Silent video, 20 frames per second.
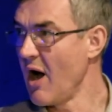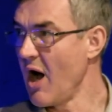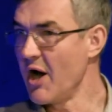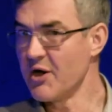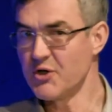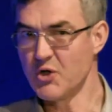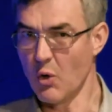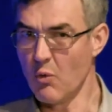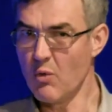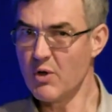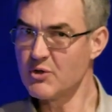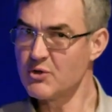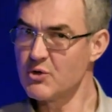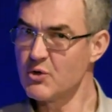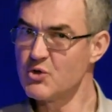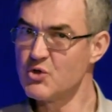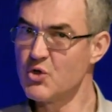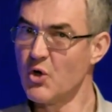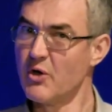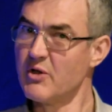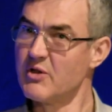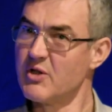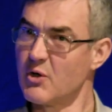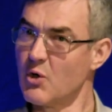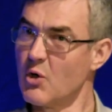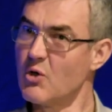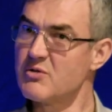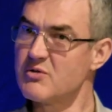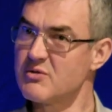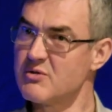I don't want to join the
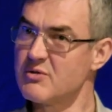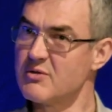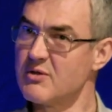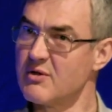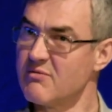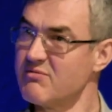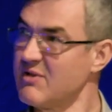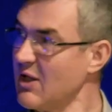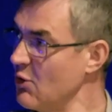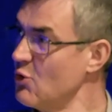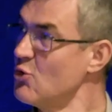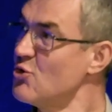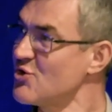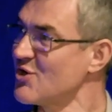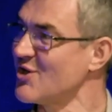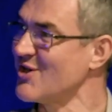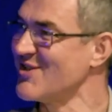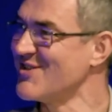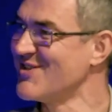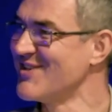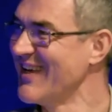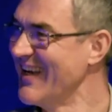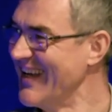cause of the losers.